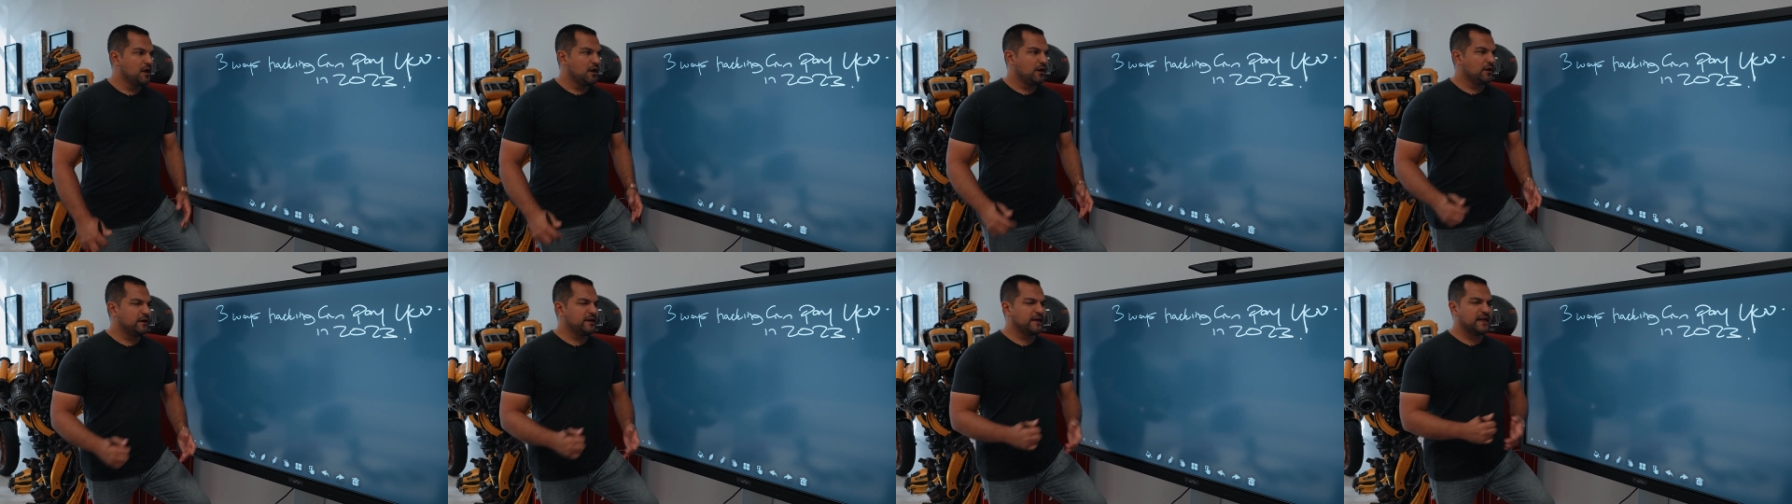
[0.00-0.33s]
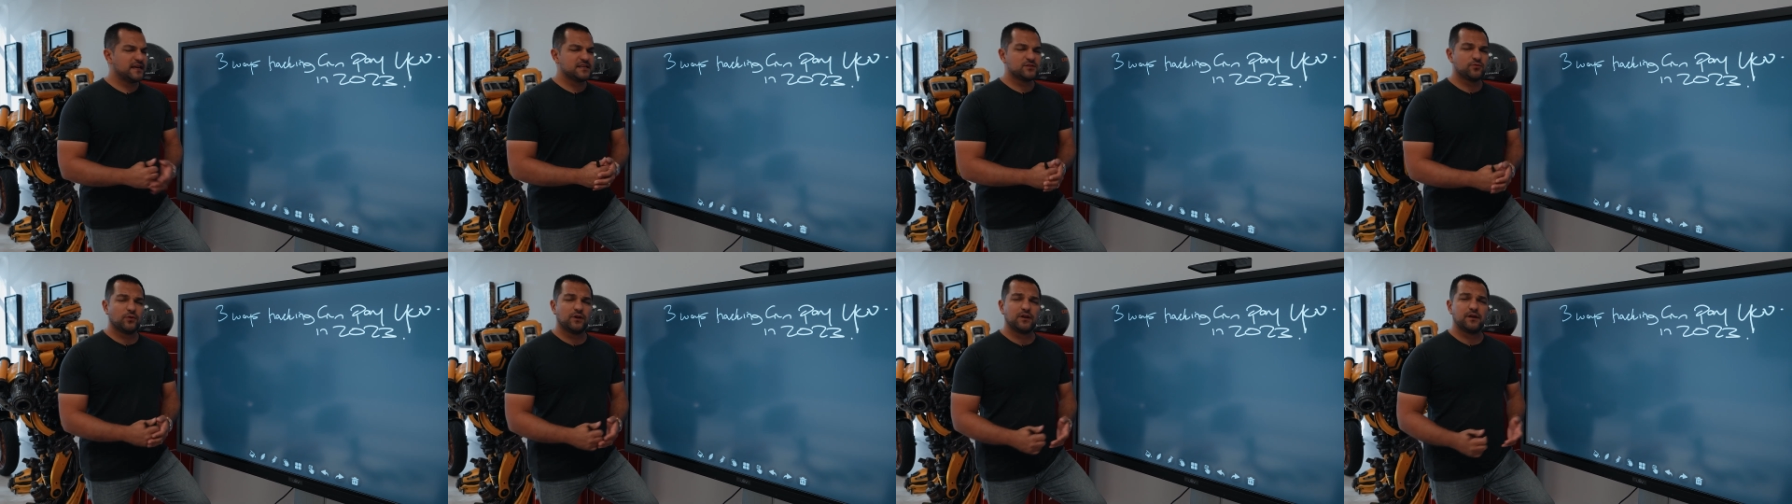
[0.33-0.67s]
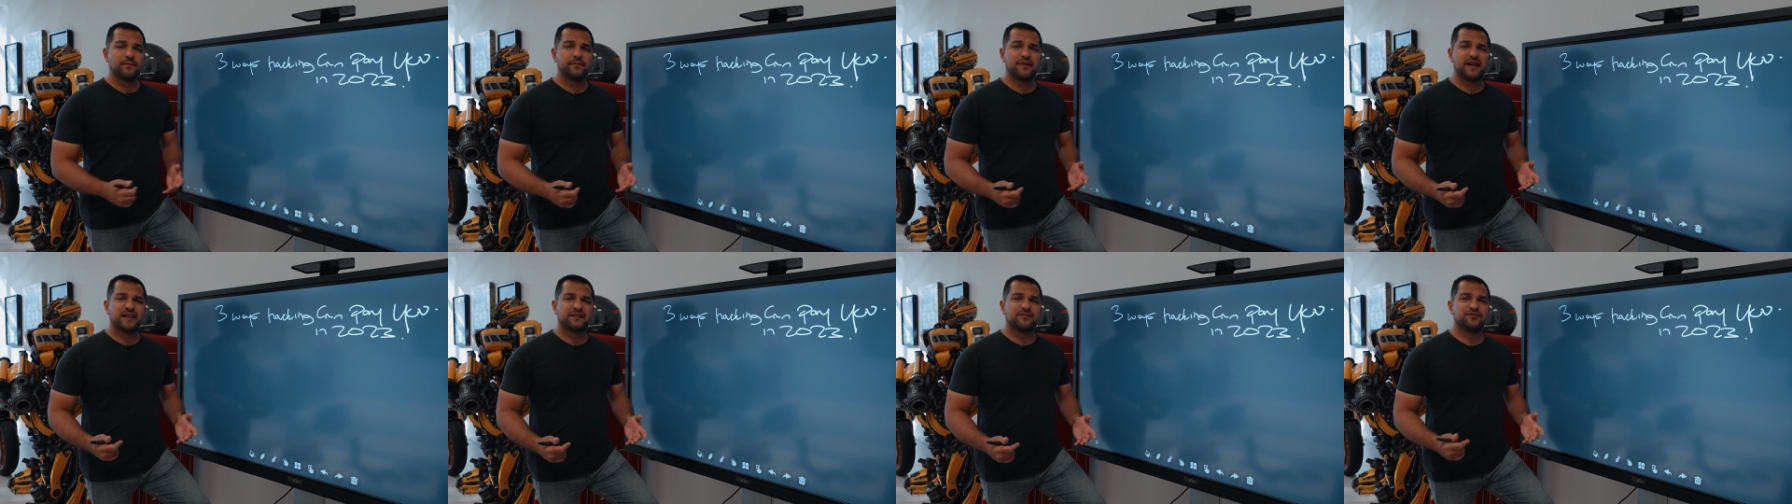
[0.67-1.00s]
All right guys,
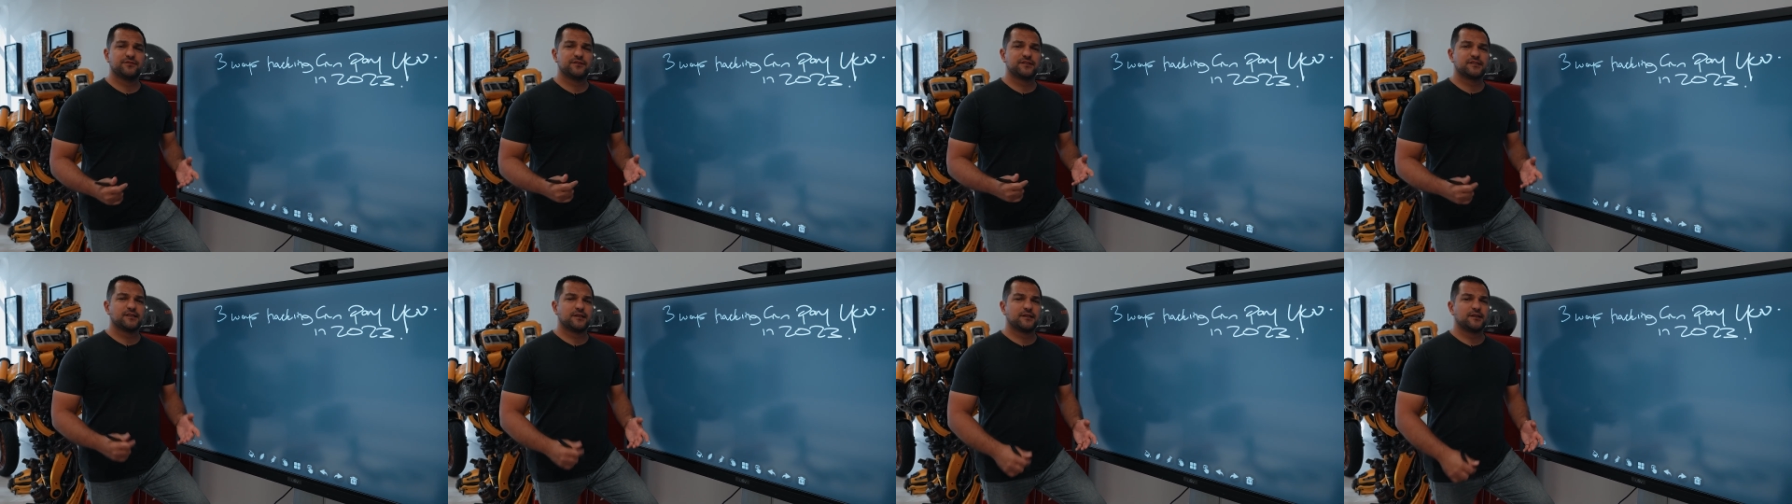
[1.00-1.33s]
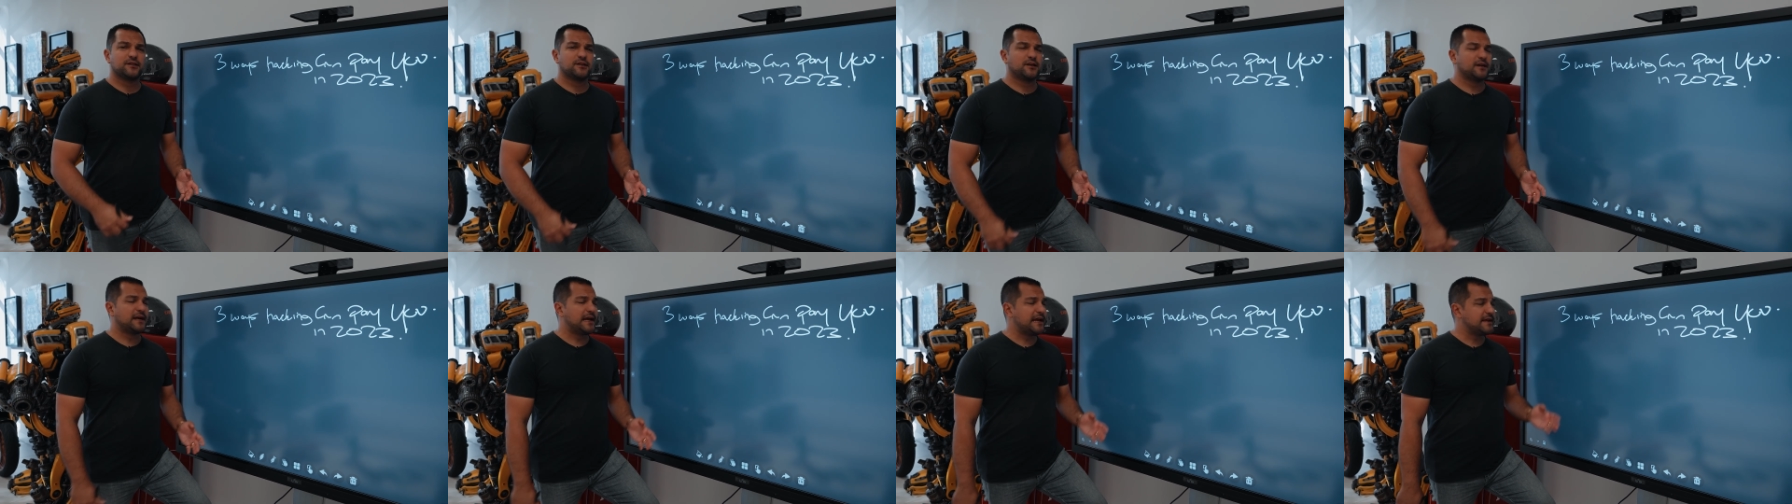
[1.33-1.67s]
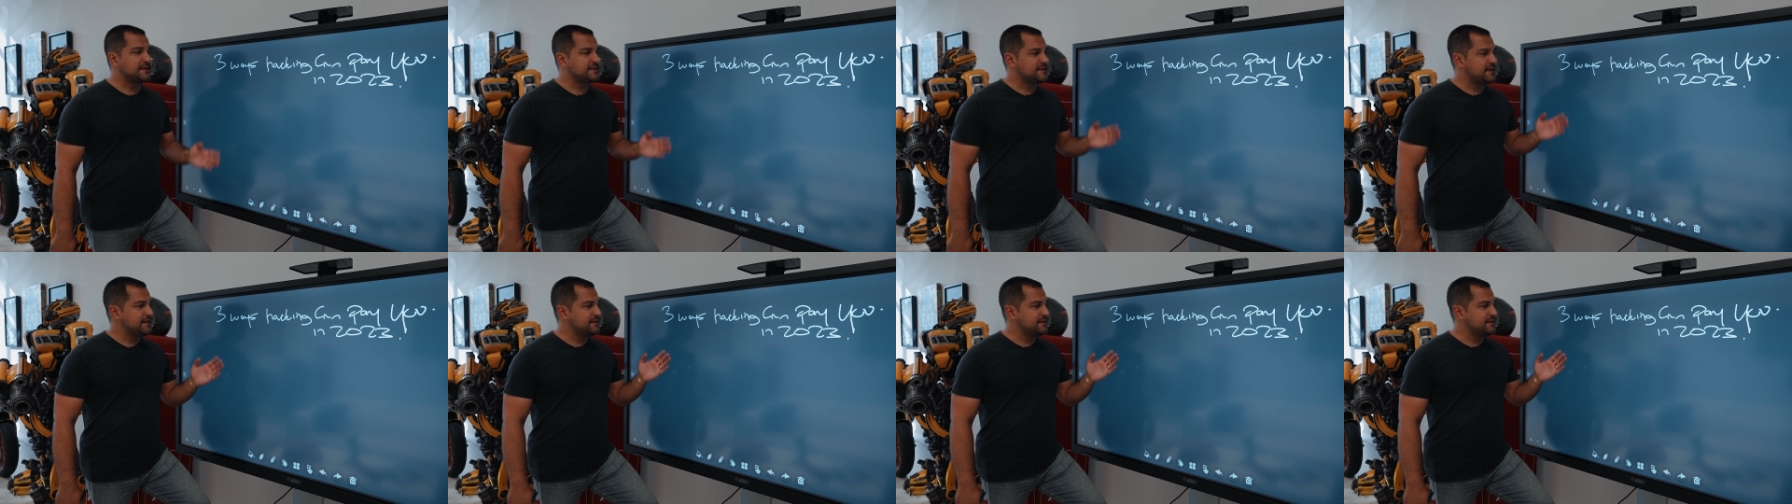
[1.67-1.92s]
welcome back to Exotic Car Hacks,